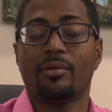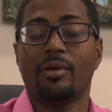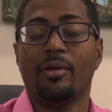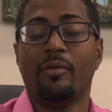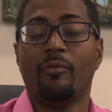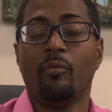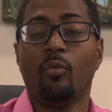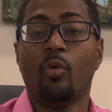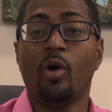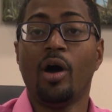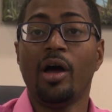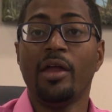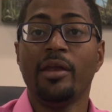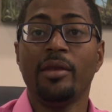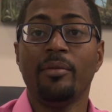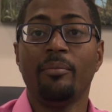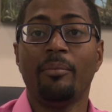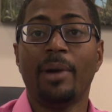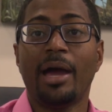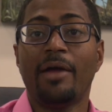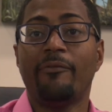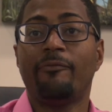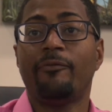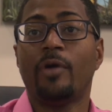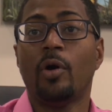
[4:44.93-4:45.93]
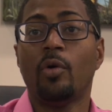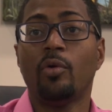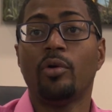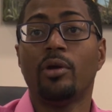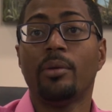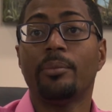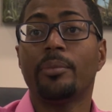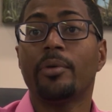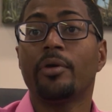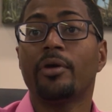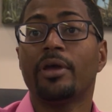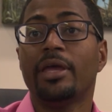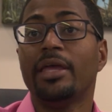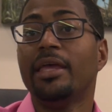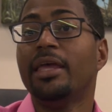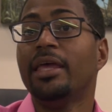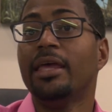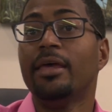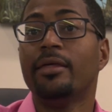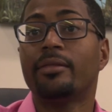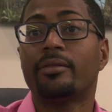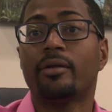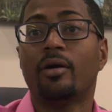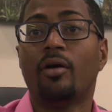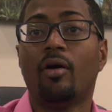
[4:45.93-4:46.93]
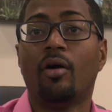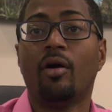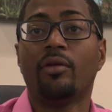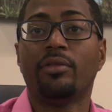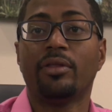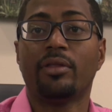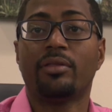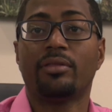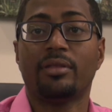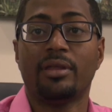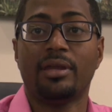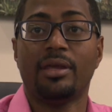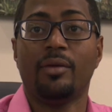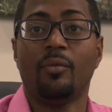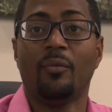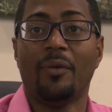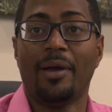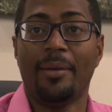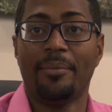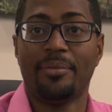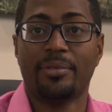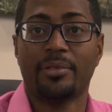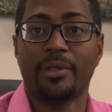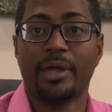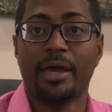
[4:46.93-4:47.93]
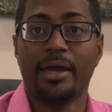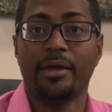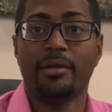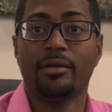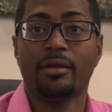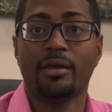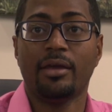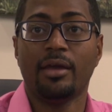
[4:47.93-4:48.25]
One, my phone number is on the city website.